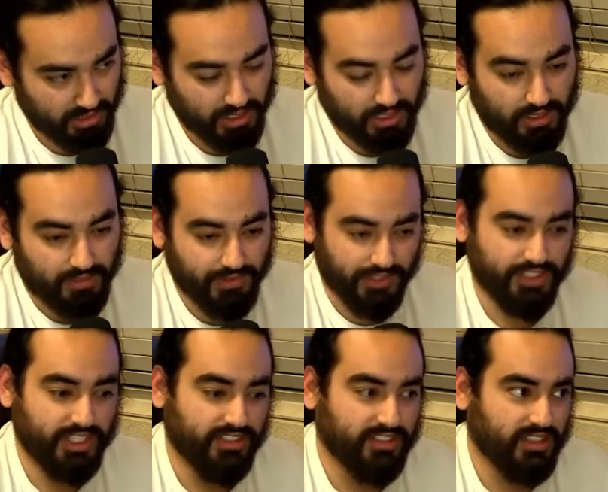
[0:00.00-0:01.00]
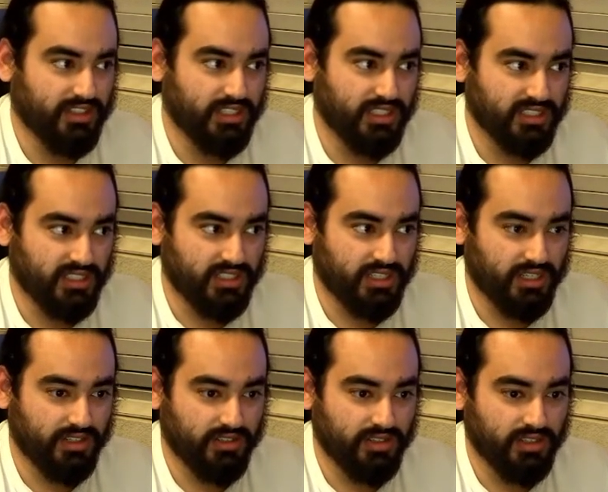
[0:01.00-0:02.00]
fair chance at the TNT
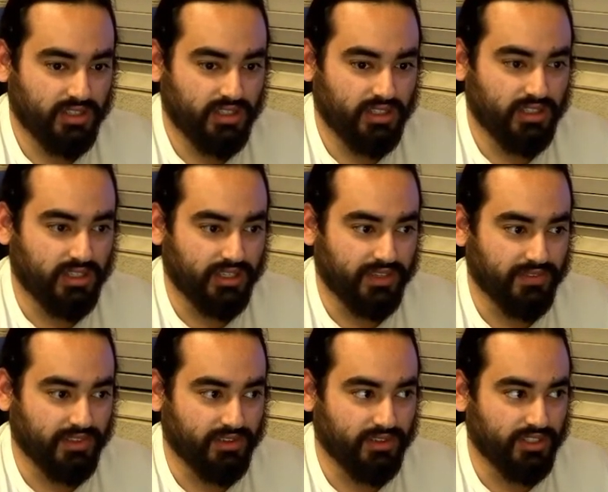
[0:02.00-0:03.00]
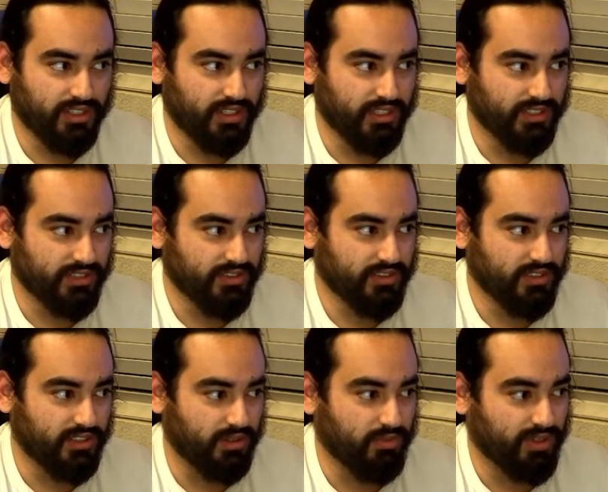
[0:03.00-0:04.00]
title, even though he is
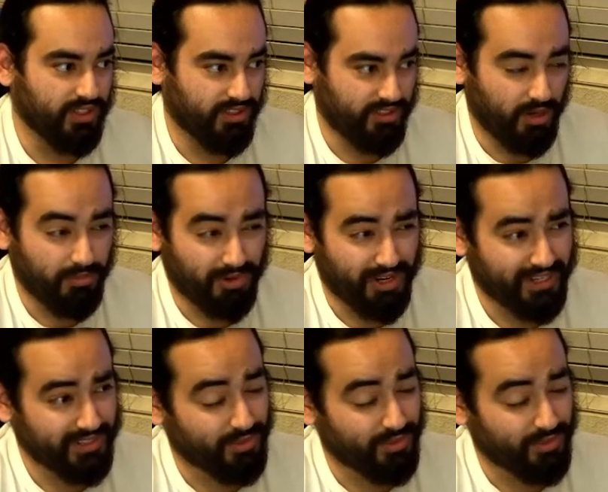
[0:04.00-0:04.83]
one of the top ranked,